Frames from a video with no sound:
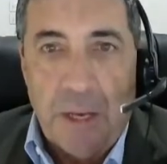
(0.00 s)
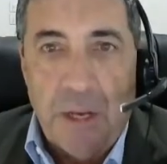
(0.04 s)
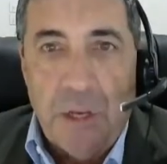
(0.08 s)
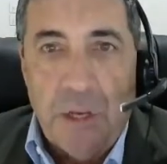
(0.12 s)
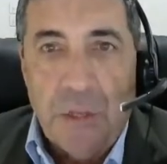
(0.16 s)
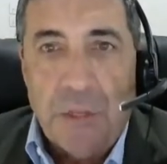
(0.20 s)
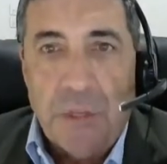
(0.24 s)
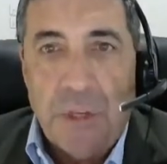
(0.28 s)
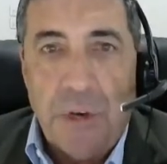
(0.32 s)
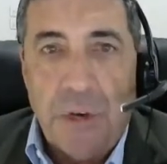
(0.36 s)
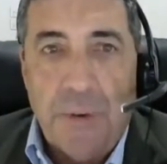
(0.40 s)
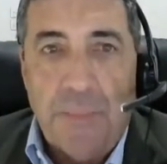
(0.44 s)

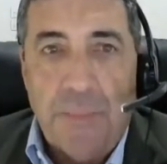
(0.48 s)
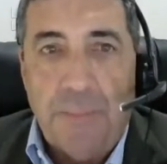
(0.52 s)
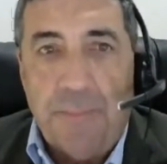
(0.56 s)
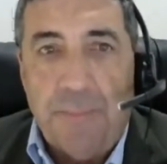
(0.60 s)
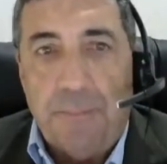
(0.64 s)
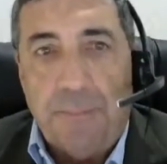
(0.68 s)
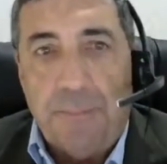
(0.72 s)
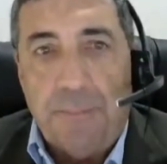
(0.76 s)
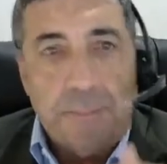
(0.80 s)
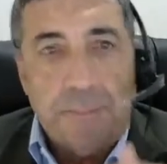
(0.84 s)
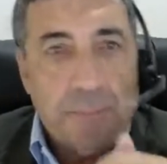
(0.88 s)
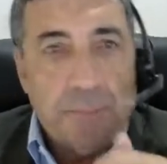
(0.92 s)
So
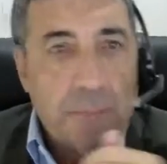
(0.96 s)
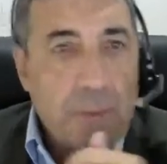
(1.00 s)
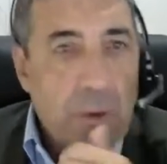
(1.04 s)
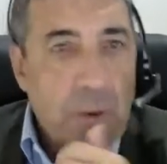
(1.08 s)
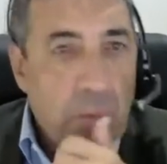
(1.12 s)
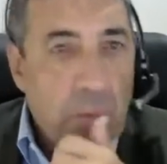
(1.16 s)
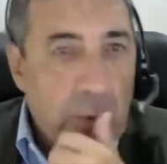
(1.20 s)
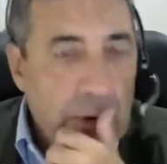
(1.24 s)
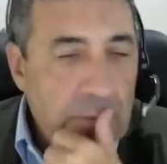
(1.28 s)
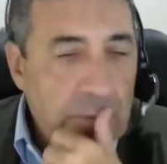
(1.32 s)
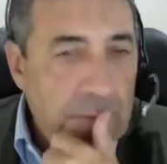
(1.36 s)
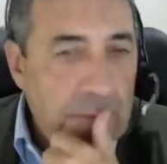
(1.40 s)

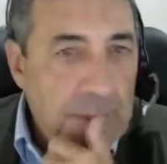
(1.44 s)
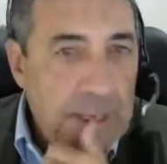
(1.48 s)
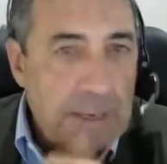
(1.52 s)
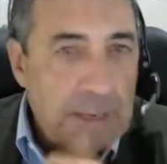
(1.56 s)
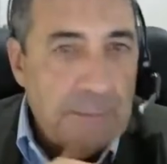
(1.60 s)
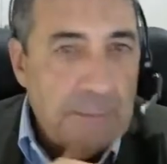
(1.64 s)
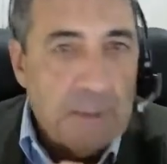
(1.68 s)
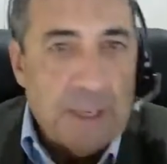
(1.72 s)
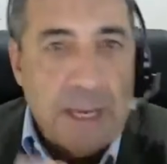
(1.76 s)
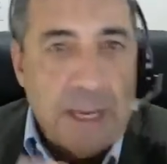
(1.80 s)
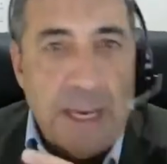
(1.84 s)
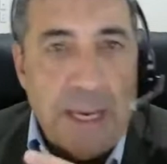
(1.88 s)
one of the
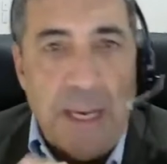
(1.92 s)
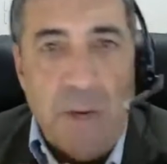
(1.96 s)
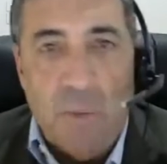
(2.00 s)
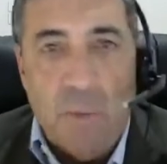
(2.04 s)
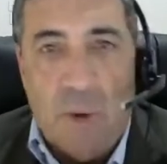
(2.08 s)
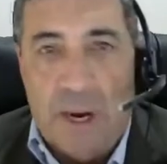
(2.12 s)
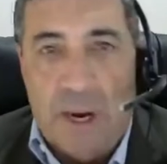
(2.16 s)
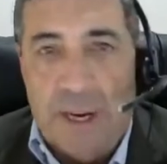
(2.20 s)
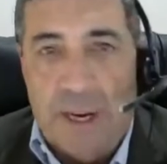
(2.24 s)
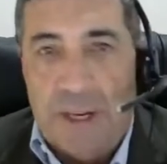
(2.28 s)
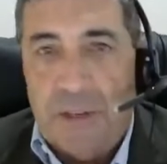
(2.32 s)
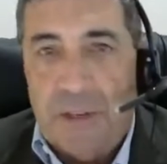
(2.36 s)
key
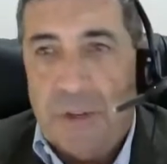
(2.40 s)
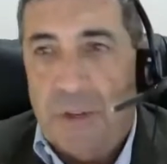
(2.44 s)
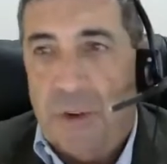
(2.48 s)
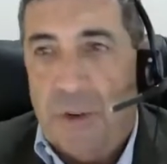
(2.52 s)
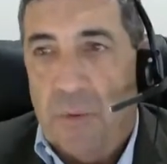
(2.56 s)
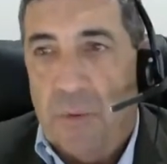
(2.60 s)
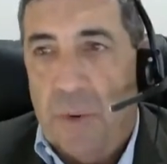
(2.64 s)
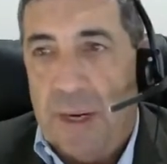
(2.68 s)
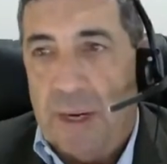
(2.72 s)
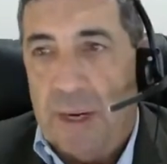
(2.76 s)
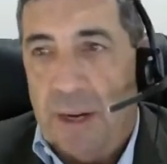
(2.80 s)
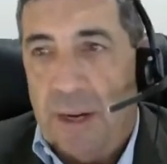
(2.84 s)
ways that
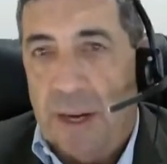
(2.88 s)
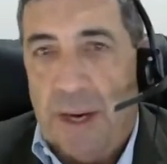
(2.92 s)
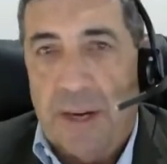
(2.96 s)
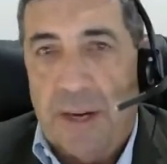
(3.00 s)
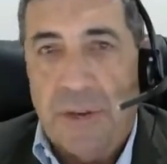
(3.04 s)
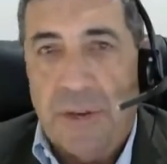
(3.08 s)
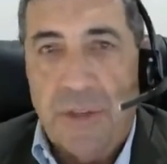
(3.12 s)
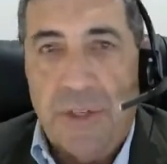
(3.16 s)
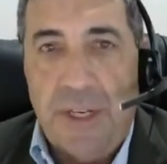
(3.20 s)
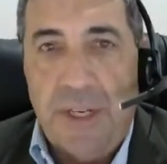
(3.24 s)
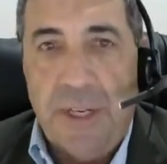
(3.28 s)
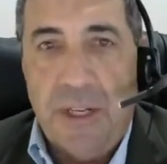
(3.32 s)

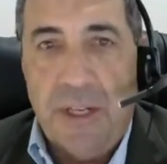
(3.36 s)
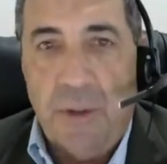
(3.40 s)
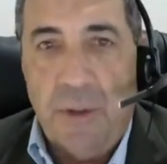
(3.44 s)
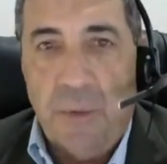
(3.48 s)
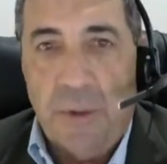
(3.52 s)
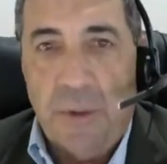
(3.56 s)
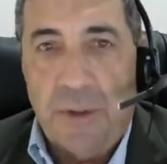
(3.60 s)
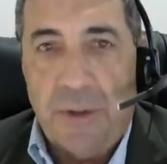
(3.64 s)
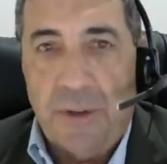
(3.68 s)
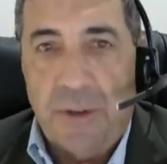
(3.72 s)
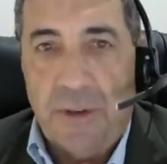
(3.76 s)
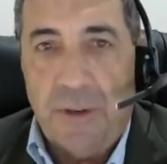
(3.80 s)
regulators deal
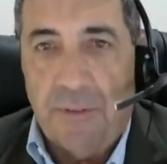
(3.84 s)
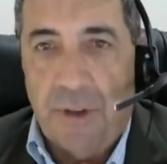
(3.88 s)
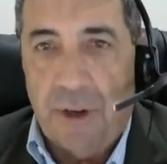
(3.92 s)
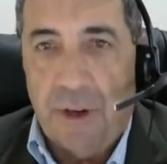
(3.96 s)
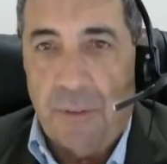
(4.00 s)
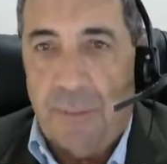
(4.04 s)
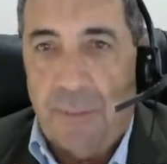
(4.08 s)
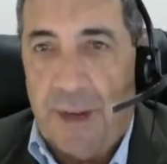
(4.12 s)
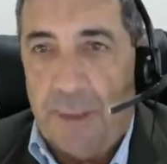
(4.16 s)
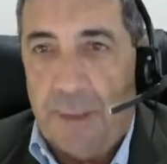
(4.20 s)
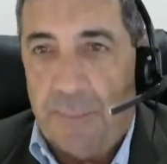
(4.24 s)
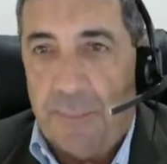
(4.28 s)
with
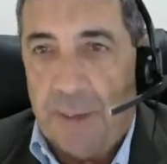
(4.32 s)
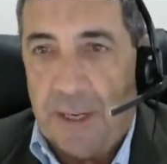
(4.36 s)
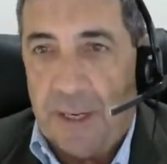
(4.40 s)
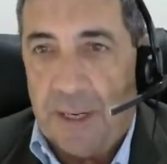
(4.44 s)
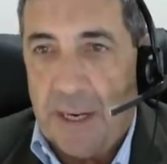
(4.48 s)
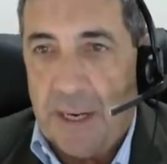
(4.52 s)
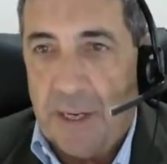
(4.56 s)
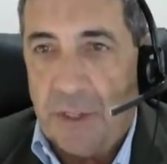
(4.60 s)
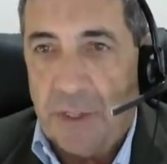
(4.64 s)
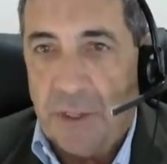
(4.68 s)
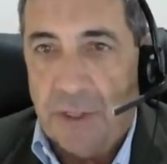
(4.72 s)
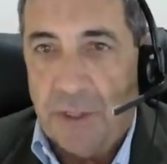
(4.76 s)
development
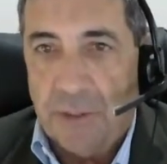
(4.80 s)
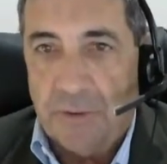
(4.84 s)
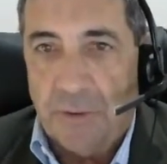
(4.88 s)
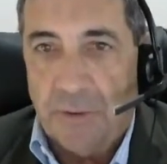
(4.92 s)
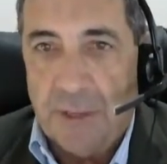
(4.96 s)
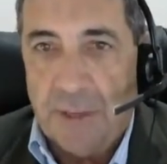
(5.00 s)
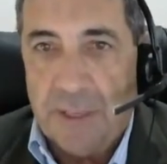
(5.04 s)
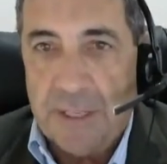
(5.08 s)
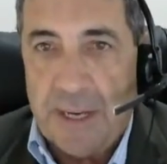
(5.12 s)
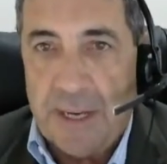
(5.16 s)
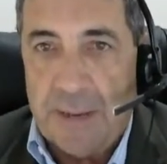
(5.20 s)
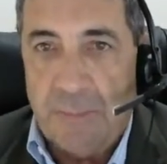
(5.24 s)
applications, for
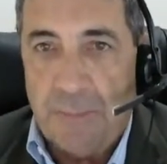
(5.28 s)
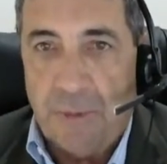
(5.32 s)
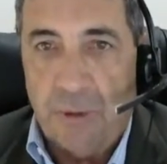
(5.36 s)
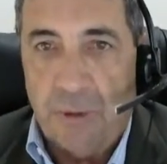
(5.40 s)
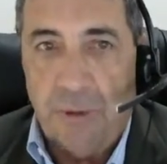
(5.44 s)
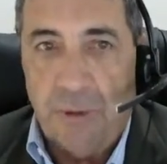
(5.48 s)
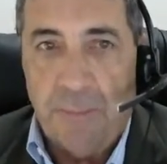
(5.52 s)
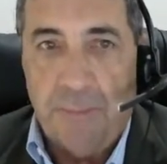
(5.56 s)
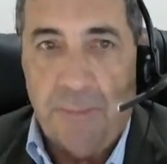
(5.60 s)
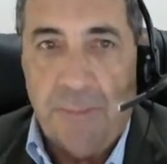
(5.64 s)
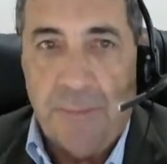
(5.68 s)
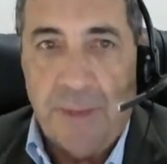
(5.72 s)

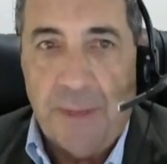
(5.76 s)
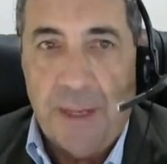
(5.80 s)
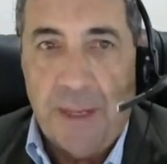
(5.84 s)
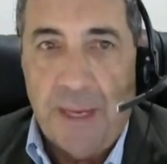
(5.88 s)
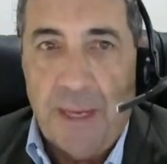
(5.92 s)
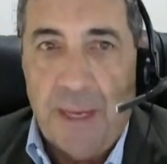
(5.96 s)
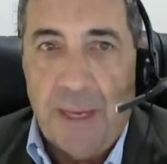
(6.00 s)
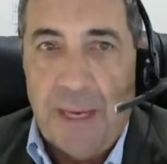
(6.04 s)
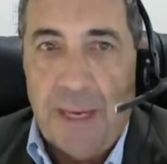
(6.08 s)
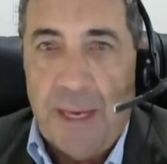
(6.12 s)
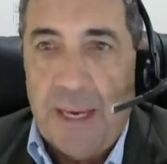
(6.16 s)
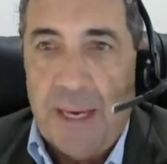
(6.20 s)
example,
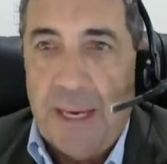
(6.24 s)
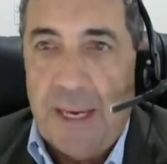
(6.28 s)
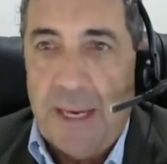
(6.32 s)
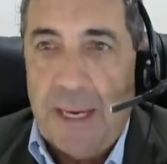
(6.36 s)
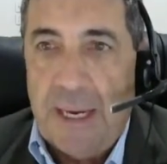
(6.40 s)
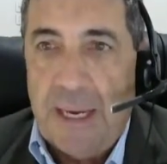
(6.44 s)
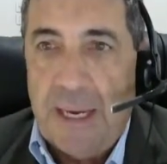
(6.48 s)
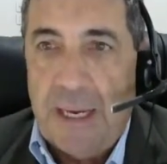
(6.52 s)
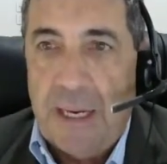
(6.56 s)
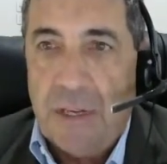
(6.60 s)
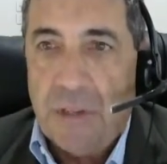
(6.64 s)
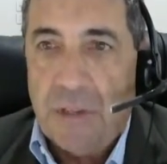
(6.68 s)

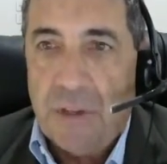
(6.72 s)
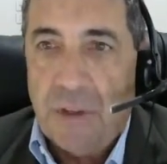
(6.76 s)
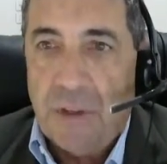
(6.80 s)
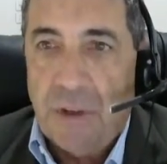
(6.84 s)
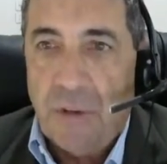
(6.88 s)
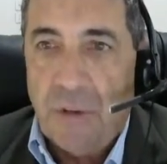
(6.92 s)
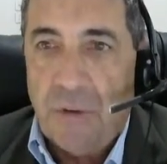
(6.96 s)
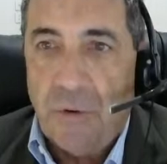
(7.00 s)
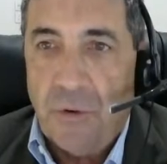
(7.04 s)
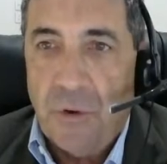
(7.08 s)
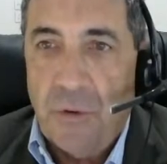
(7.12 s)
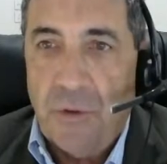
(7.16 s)
is
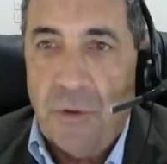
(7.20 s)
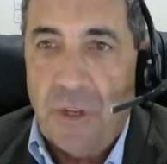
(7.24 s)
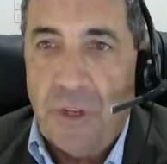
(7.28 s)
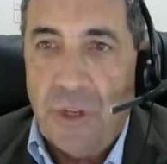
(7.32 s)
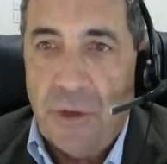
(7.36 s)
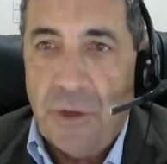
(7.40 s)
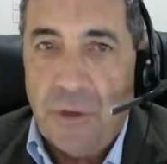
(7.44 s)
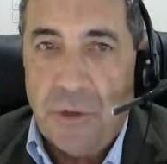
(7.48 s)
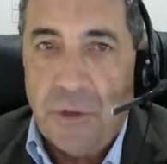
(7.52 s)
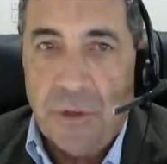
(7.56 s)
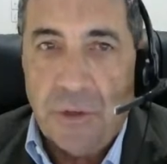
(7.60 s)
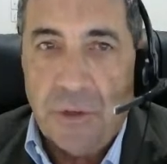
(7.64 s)
through the
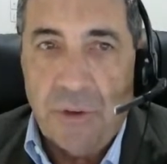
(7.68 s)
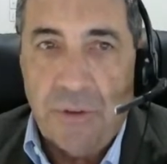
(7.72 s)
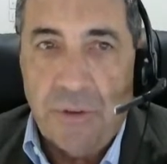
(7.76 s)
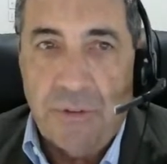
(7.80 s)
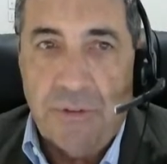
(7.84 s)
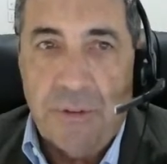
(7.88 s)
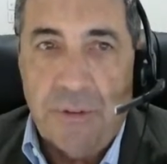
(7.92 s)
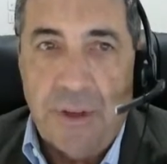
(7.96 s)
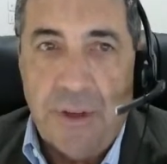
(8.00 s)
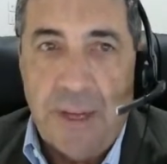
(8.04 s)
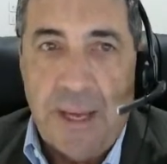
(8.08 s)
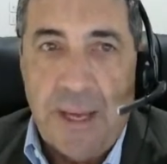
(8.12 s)
use
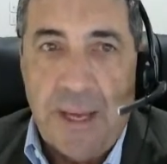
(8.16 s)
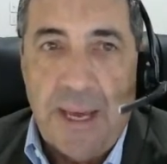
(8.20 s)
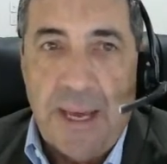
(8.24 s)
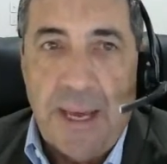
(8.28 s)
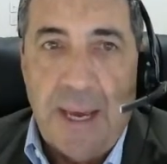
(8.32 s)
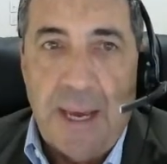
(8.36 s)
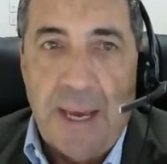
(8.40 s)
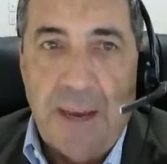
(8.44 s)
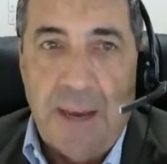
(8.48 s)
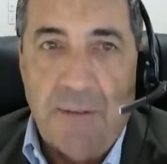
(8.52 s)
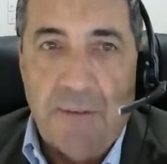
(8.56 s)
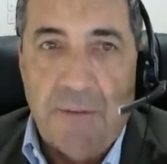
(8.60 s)
of
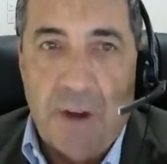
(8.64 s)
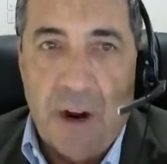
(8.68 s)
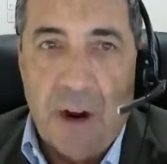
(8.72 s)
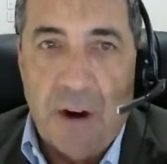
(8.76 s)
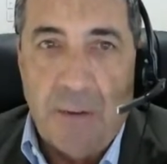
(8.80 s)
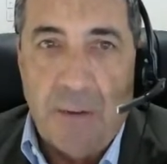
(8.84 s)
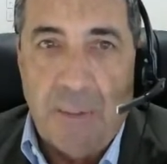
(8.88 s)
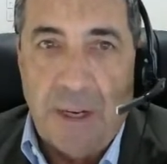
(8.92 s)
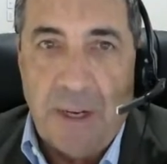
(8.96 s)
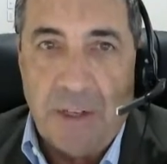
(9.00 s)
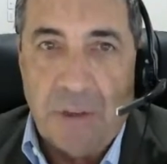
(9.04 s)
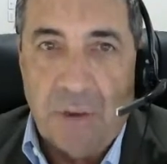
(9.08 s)

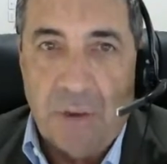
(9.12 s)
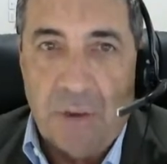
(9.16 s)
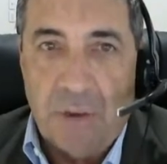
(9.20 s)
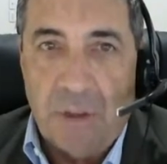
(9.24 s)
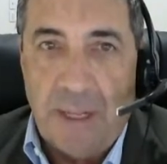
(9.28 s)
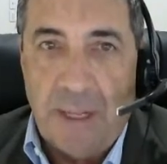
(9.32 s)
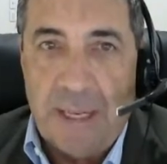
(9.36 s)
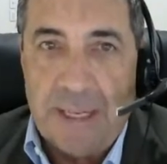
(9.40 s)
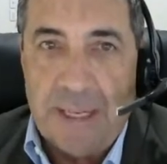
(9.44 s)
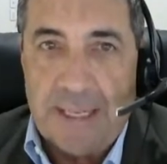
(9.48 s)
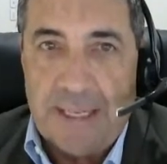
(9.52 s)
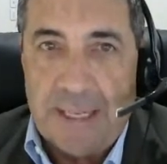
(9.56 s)
environmental
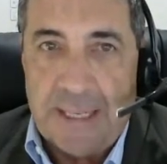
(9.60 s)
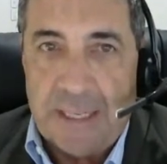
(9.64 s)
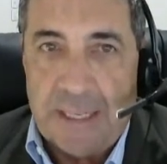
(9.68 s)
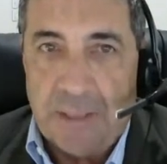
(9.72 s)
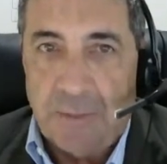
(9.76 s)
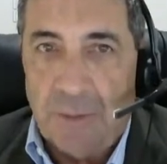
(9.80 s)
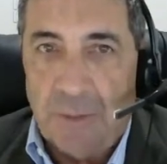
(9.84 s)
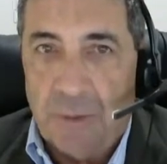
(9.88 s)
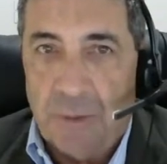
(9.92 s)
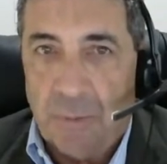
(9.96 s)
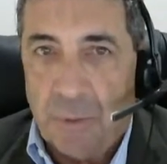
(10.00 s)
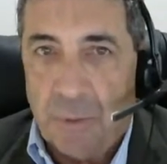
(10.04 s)

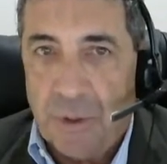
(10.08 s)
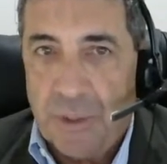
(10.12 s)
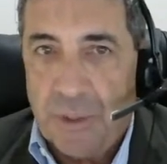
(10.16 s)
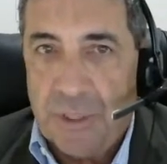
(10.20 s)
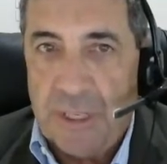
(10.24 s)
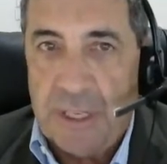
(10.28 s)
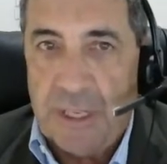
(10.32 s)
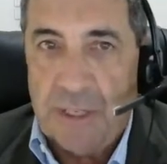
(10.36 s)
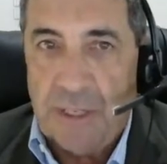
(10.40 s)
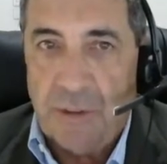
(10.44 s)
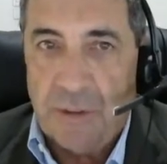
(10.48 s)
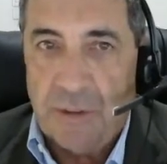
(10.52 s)
assessment
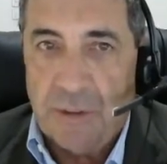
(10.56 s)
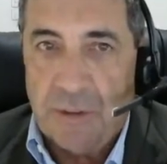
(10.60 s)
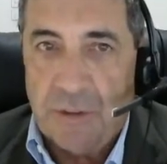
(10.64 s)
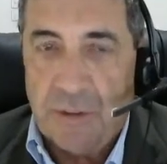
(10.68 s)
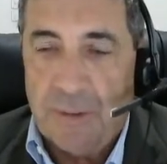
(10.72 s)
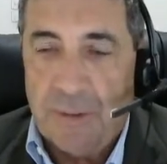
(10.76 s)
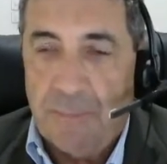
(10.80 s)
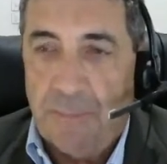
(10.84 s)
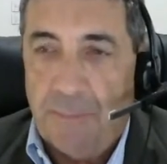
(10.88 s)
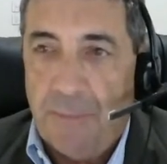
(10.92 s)
procedures.